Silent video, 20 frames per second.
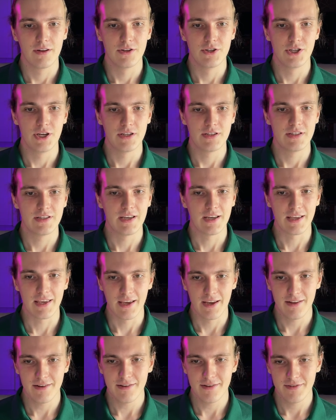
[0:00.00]
Jesse
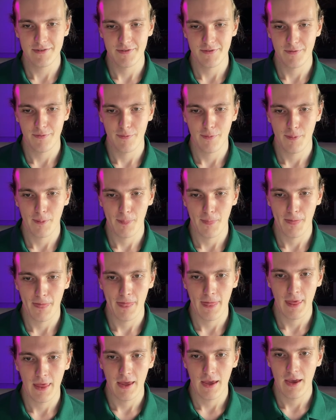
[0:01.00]
again,
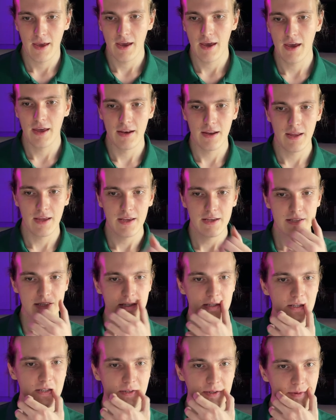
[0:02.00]
and
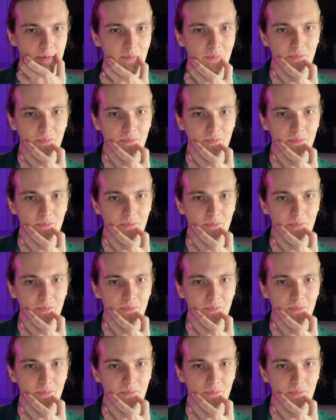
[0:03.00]
his.